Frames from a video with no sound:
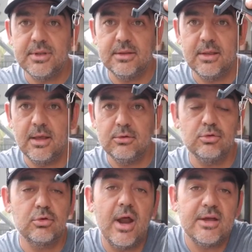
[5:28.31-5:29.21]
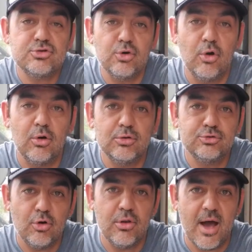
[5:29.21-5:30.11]
and then you crash your
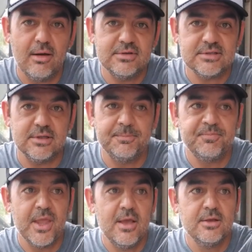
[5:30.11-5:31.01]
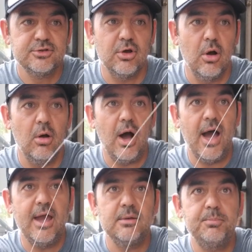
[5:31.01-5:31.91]
drone, obviously. So I